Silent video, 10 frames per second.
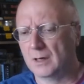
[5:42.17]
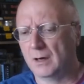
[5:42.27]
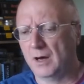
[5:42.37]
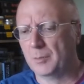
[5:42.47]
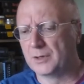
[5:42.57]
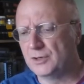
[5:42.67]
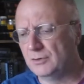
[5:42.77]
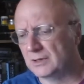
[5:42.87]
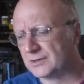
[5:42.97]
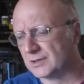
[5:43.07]
armour
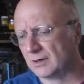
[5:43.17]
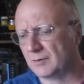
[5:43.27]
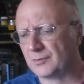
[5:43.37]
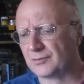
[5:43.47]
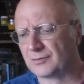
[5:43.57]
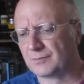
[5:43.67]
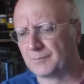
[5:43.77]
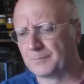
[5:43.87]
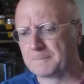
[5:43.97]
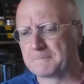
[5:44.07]
unit types
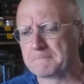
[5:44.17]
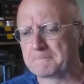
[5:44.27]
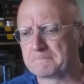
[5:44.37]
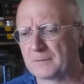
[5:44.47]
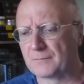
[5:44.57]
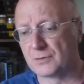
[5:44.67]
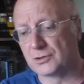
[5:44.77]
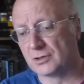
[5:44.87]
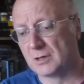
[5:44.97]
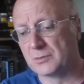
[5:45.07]
for the
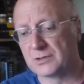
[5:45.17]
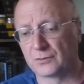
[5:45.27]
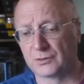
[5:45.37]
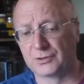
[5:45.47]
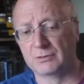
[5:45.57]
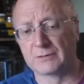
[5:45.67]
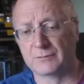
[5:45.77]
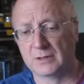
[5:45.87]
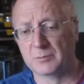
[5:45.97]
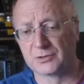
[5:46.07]
Germans have got 2
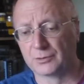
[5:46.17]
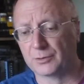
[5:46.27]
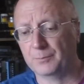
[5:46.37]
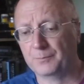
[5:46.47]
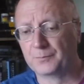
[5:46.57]
different numbers on them,